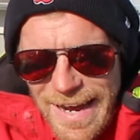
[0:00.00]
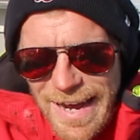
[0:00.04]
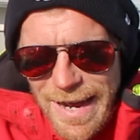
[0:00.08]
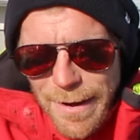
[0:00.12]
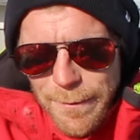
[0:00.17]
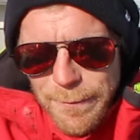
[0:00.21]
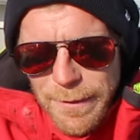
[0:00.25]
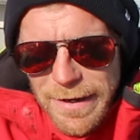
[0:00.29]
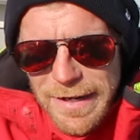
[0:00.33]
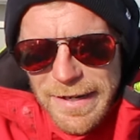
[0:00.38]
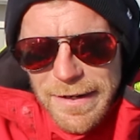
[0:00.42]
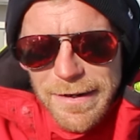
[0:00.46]

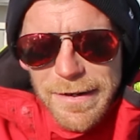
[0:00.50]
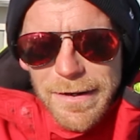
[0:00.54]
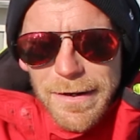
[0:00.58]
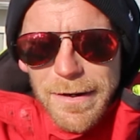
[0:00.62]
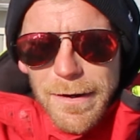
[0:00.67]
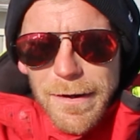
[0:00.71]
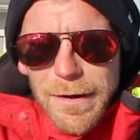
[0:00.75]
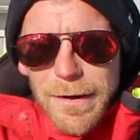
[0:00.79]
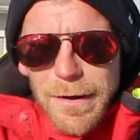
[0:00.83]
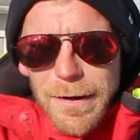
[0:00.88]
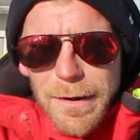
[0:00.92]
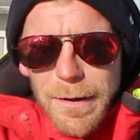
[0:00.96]
I made an
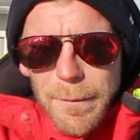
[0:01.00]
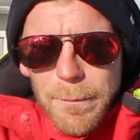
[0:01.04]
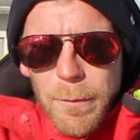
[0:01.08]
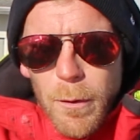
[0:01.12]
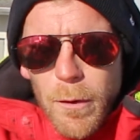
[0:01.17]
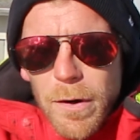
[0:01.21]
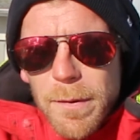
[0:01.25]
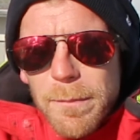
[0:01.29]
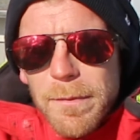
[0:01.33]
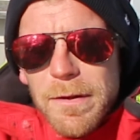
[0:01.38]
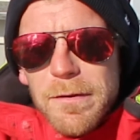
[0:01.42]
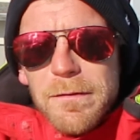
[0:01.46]

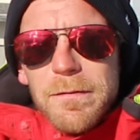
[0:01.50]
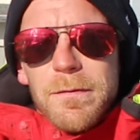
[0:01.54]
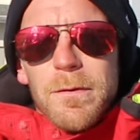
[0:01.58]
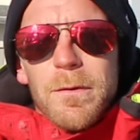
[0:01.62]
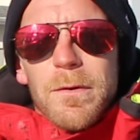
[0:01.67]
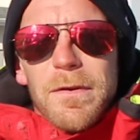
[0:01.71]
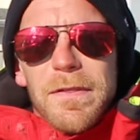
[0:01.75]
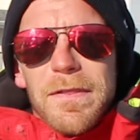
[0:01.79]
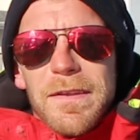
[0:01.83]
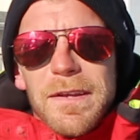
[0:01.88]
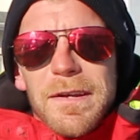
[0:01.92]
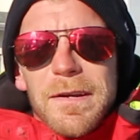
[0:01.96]
appointment
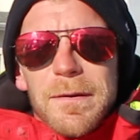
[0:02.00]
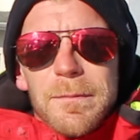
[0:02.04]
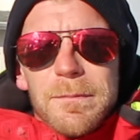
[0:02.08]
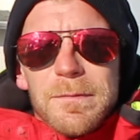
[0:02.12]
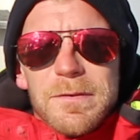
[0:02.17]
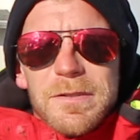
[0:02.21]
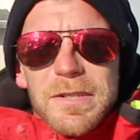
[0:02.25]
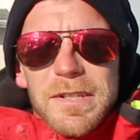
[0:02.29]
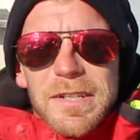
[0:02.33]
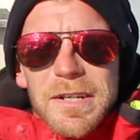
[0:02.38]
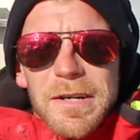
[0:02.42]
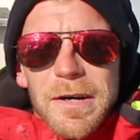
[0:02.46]
for
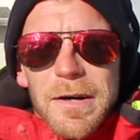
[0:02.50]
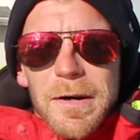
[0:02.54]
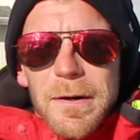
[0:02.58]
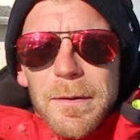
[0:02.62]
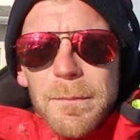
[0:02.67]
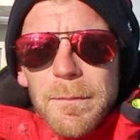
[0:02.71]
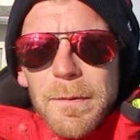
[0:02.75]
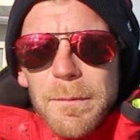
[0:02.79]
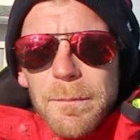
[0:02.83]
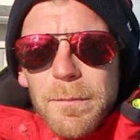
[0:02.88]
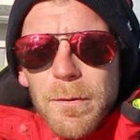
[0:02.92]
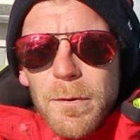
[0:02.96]
them to
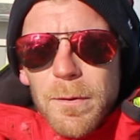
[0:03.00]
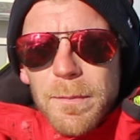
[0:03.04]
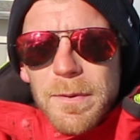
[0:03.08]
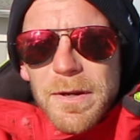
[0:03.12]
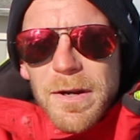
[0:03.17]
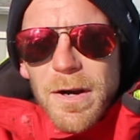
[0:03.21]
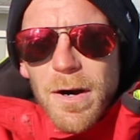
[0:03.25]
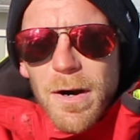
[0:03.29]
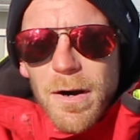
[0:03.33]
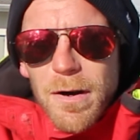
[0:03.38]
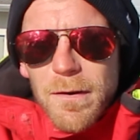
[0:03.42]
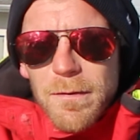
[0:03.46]
come and pull
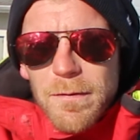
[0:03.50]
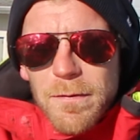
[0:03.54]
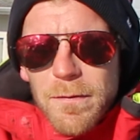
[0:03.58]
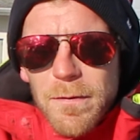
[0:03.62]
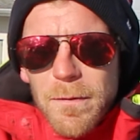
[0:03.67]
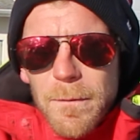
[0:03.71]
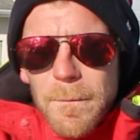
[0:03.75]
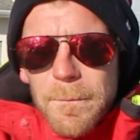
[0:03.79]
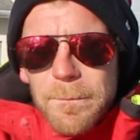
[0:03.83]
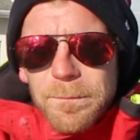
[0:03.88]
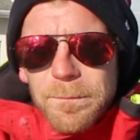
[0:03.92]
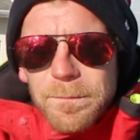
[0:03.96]
me off
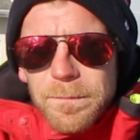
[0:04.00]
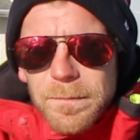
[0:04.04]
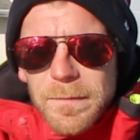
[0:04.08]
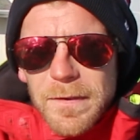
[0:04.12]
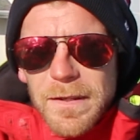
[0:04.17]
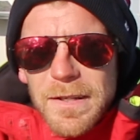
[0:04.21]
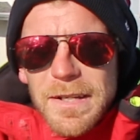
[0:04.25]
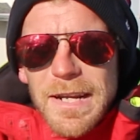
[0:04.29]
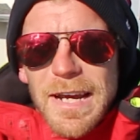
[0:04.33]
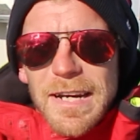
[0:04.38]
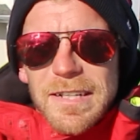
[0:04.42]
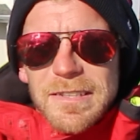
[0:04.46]

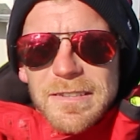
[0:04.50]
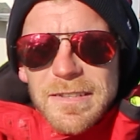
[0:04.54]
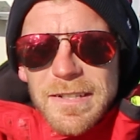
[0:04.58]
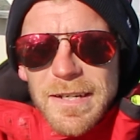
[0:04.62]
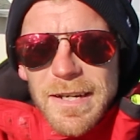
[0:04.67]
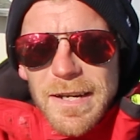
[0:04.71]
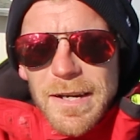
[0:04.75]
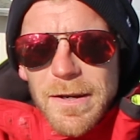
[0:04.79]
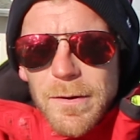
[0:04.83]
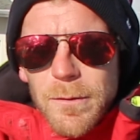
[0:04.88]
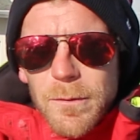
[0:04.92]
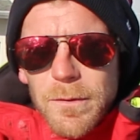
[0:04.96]
the next
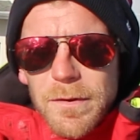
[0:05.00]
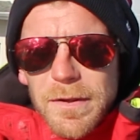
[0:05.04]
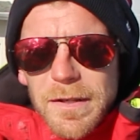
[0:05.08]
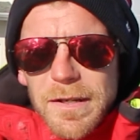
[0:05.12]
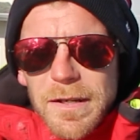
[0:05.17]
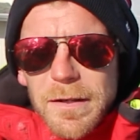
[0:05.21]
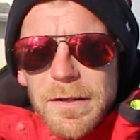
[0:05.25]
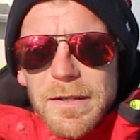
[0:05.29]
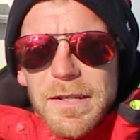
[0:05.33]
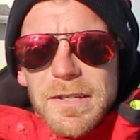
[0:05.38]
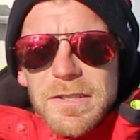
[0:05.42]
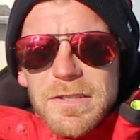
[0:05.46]
day when the
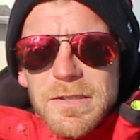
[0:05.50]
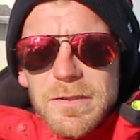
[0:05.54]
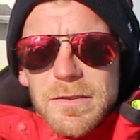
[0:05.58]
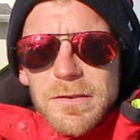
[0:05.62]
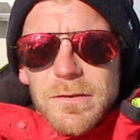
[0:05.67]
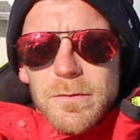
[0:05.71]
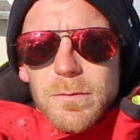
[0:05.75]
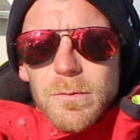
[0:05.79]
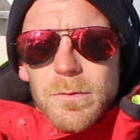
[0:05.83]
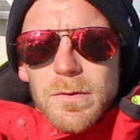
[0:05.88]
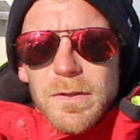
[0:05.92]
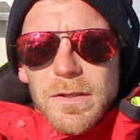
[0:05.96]

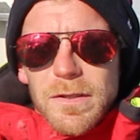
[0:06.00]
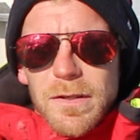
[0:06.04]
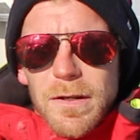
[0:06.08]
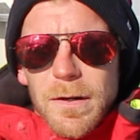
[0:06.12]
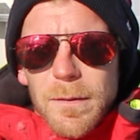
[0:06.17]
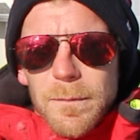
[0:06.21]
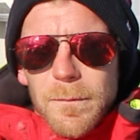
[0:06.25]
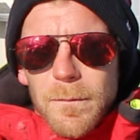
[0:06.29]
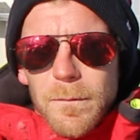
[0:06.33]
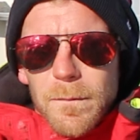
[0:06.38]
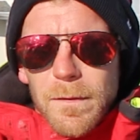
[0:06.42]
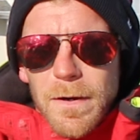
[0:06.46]
conditions would
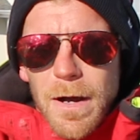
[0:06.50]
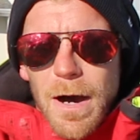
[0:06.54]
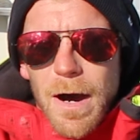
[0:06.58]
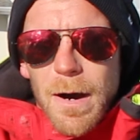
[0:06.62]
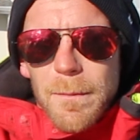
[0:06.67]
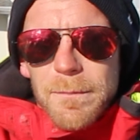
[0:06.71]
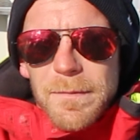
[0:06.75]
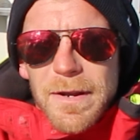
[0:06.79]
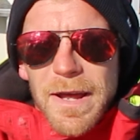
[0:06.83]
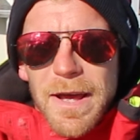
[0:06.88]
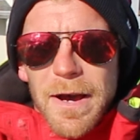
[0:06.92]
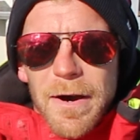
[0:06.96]

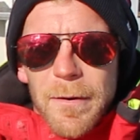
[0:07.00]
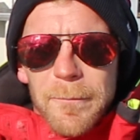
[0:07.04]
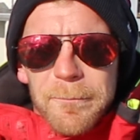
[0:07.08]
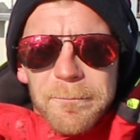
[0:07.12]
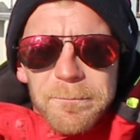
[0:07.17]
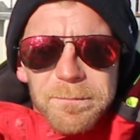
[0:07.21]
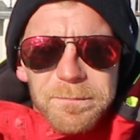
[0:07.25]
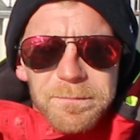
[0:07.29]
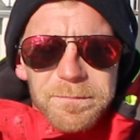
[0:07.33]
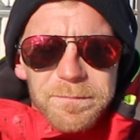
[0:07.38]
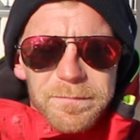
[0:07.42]
calm down.